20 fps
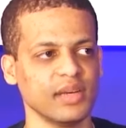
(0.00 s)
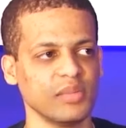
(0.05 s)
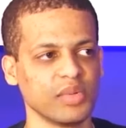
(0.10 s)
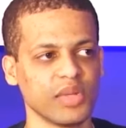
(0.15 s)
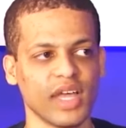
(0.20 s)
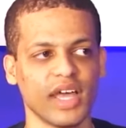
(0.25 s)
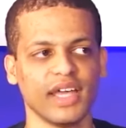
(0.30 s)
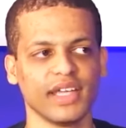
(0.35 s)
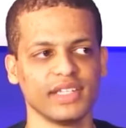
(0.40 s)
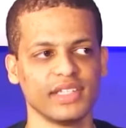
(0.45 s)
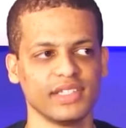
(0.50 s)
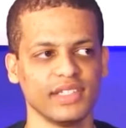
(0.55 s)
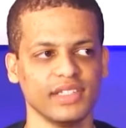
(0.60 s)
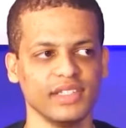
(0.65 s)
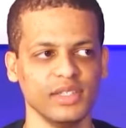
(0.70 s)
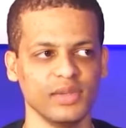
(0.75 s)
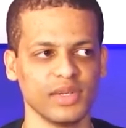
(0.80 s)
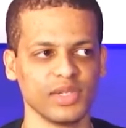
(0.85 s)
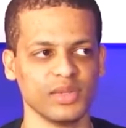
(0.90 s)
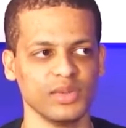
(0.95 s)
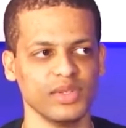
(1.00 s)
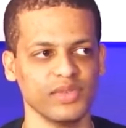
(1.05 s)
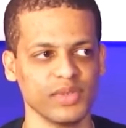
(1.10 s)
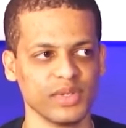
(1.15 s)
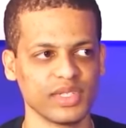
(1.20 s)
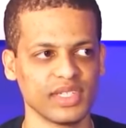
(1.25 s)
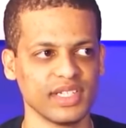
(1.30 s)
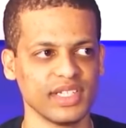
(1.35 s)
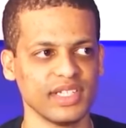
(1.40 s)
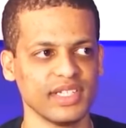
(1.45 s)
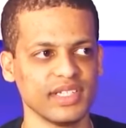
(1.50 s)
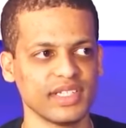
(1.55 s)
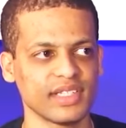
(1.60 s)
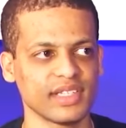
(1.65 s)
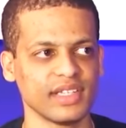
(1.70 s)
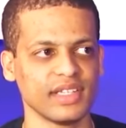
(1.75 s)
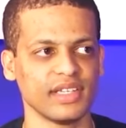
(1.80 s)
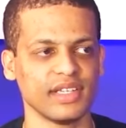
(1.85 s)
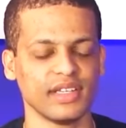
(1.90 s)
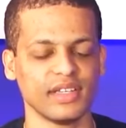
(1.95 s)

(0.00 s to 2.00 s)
in applying to US universities